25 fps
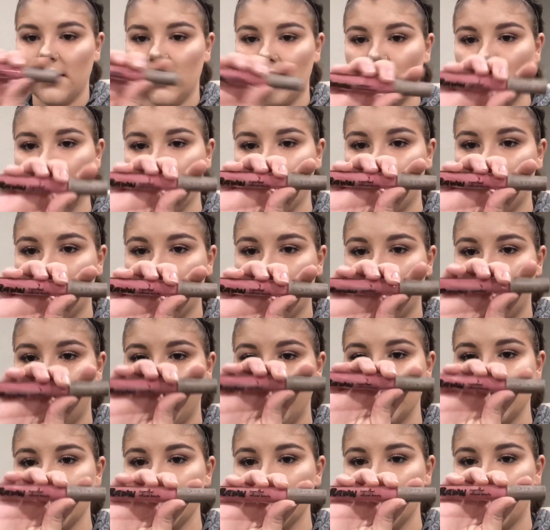the Raw
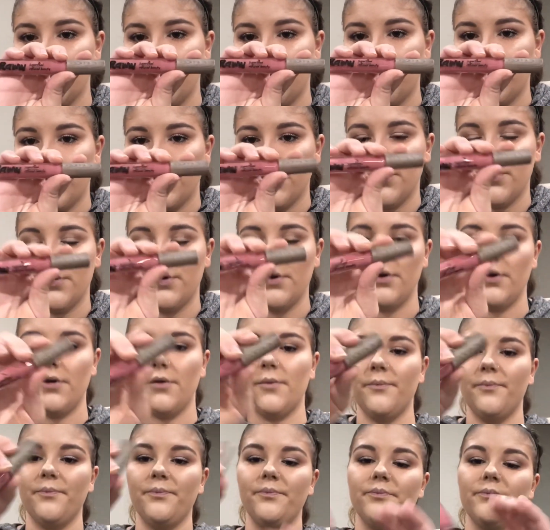Superfood
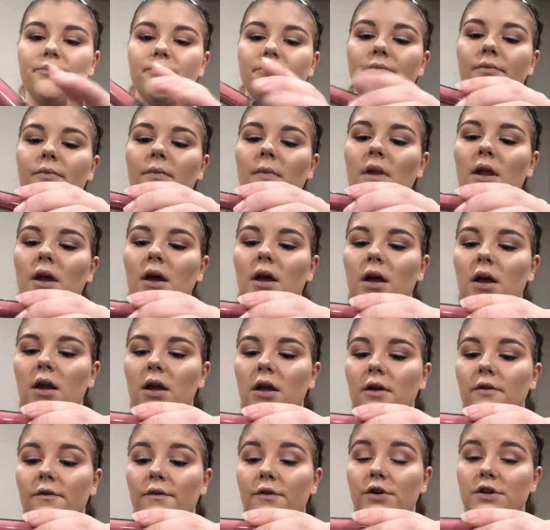
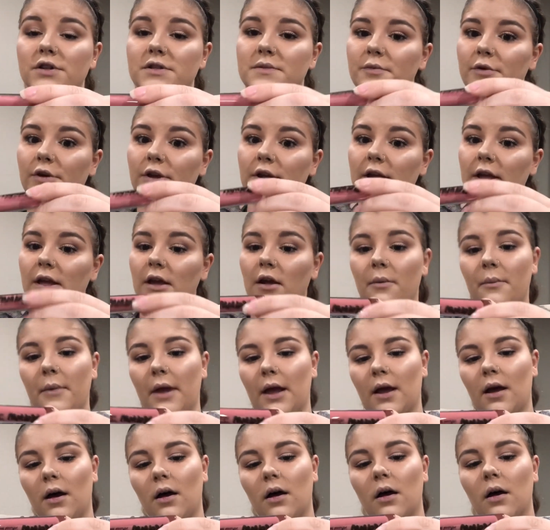Infused Beauty
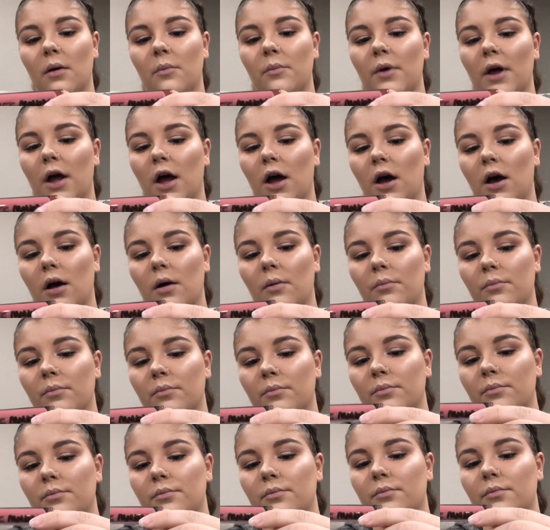Makeup
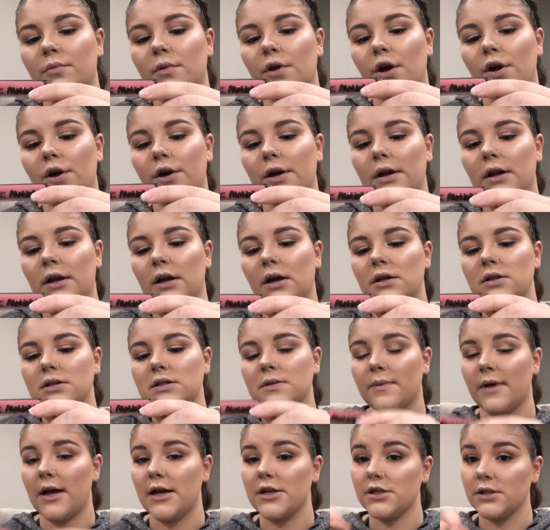Coconut
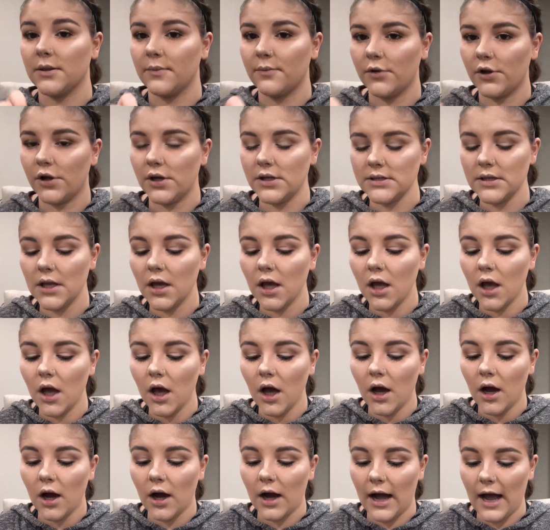Splash Lip Gloss.
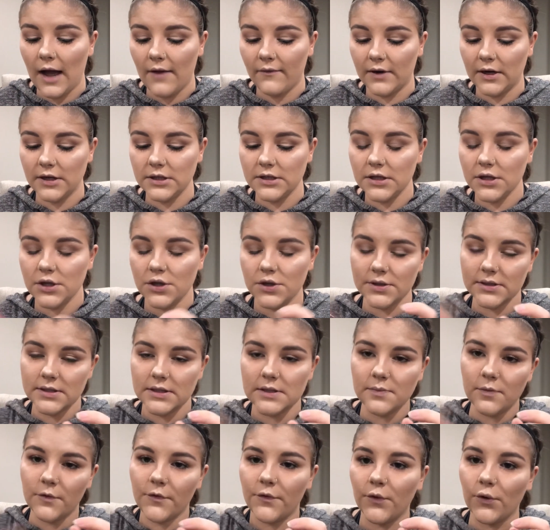I haven't actually used this
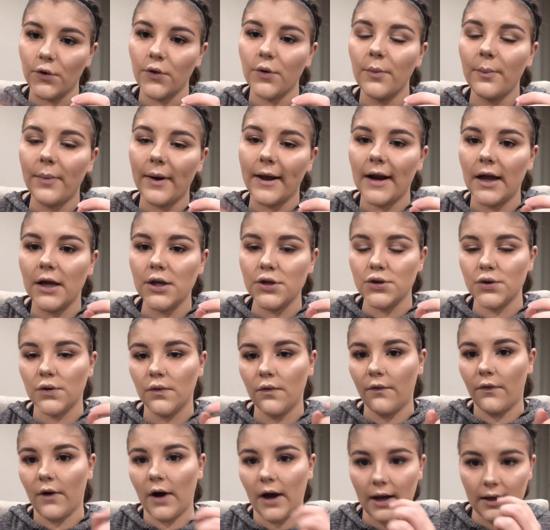before, but I do
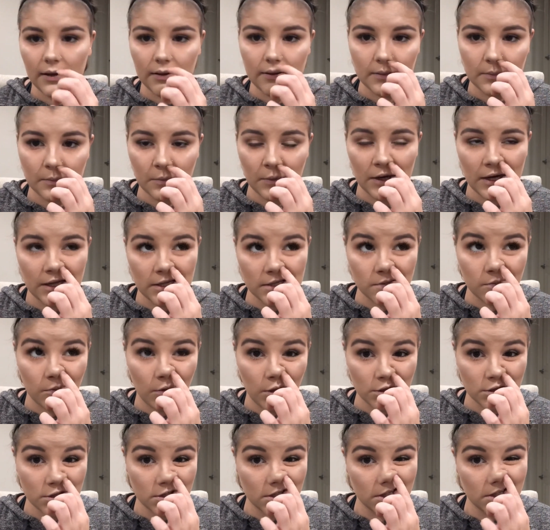find when I
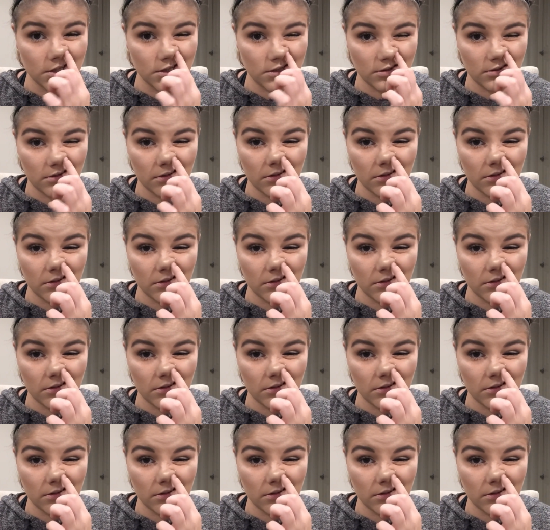swatched it,